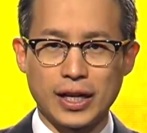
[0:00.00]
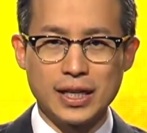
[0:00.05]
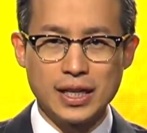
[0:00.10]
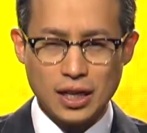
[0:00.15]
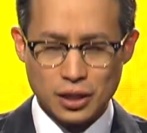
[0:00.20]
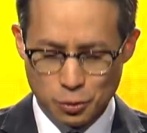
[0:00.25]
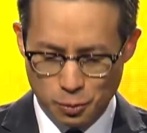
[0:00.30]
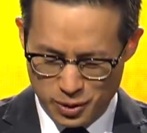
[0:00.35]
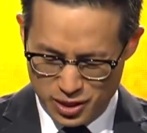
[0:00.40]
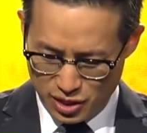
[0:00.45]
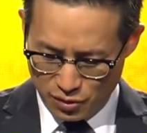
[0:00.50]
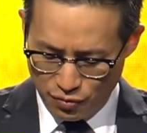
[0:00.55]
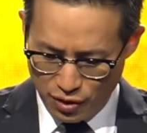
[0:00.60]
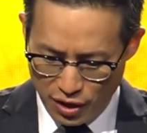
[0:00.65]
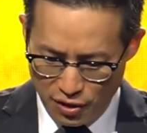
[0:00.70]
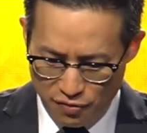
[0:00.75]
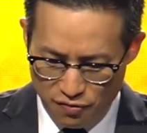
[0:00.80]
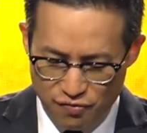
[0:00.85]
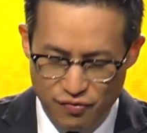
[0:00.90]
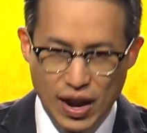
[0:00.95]
In other words, the
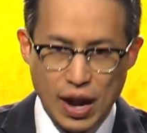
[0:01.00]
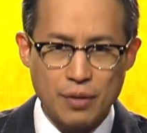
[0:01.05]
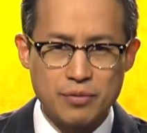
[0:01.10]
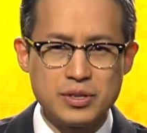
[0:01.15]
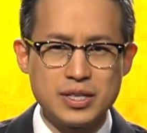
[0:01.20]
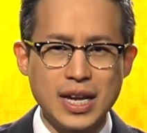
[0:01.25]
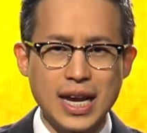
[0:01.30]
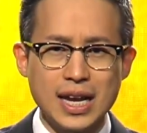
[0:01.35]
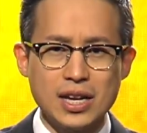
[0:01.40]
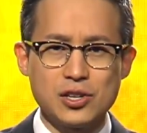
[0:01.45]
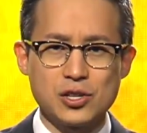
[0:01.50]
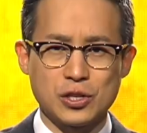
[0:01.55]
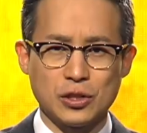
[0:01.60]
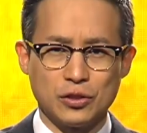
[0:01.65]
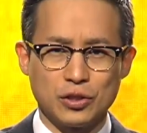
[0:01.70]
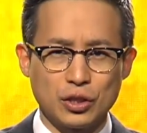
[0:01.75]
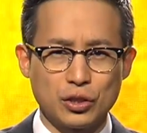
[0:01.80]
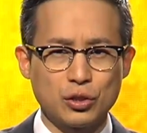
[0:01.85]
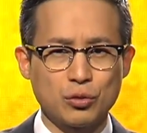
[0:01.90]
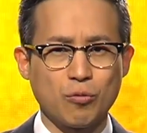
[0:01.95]
very foundation,
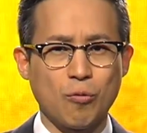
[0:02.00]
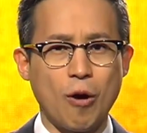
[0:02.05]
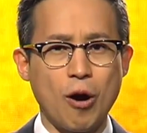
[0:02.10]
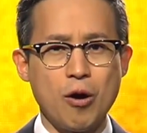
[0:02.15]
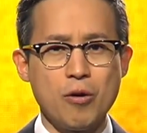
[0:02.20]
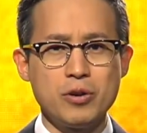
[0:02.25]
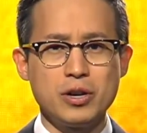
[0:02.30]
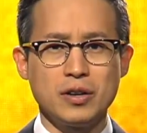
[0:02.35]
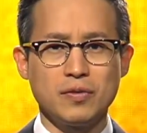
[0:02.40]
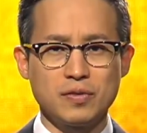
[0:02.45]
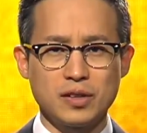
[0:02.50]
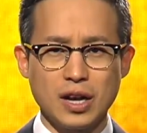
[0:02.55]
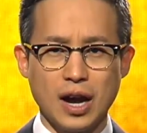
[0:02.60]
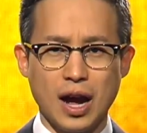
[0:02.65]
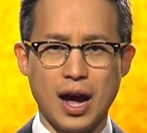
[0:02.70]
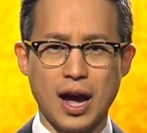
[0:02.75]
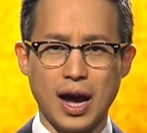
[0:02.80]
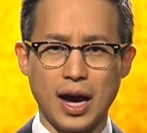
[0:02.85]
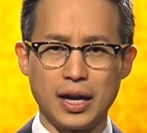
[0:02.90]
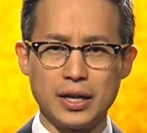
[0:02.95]
the throne of
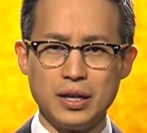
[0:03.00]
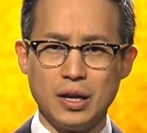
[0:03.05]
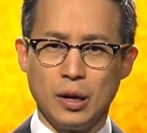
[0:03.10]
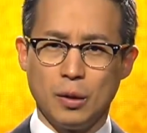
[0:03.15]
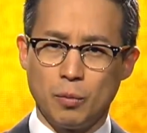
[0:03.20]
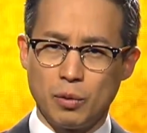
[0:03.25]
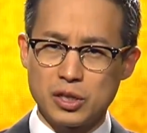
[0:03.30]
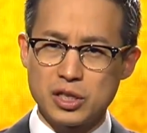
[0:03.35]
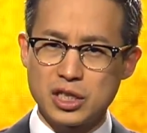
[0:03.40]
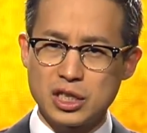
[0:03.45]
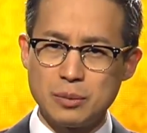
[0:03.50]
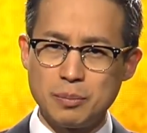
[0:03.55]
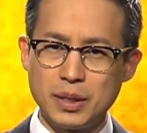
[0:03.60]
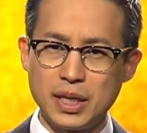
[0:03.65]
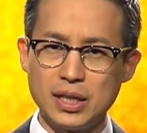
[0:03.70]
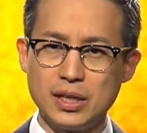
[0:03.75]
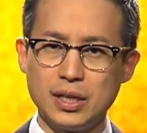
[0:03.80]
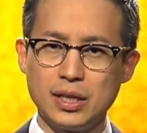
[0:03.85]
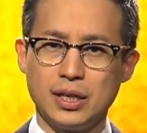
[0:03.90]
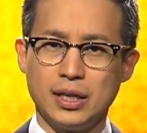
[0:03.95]
God was to
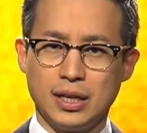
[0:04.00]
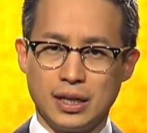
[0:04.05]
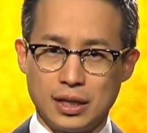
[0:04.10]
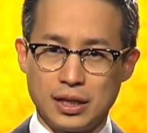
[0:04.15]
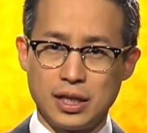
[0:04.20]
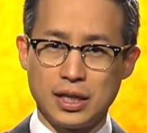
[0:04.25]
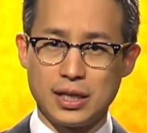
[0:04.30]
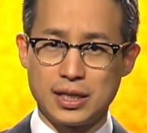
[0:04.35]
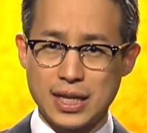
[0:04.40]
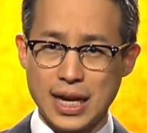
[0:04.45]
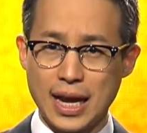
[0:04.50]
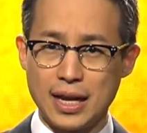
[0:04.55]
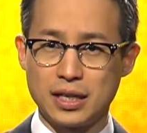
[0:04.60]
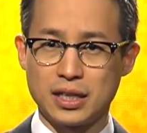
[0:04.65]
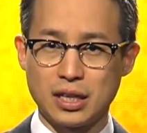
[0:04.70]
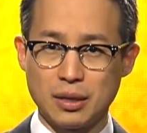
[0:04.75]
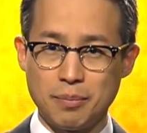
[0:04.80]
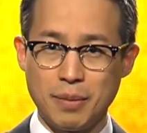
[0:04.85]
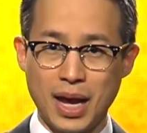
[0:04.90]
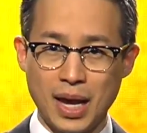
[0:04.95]
be the, the Ten
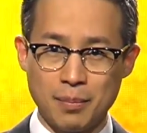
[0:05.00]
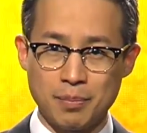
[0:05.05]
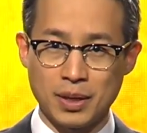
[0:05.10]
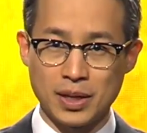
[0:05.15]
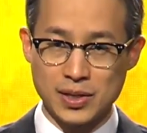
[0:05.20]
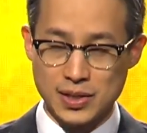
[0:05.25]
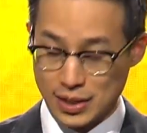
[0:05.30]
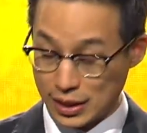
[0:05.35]
Commandments.